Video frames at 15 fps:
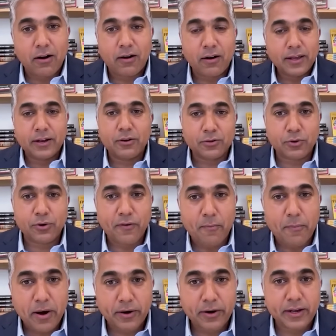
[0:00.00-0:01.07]
you know, sort of
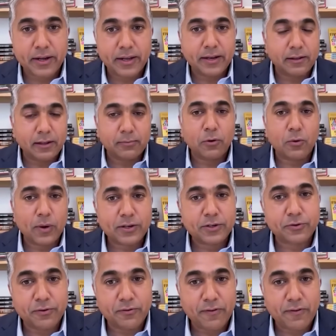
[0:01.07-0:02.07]
American liberal Western